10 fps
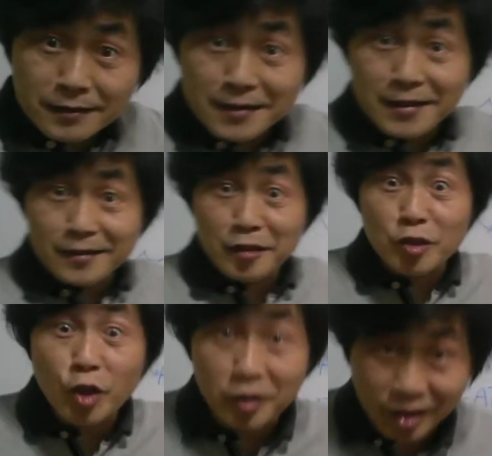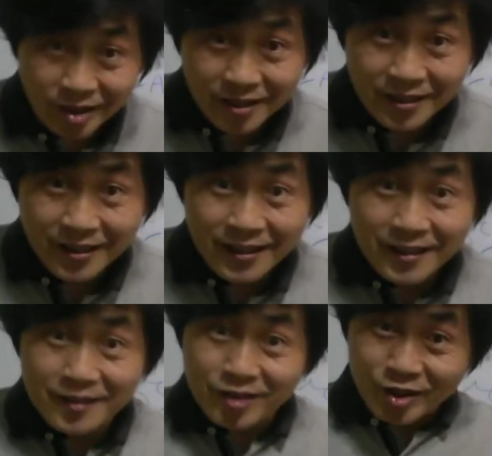This is the shorter.
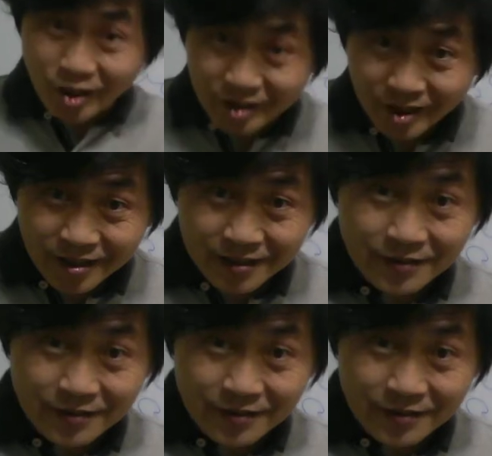It's a shorter.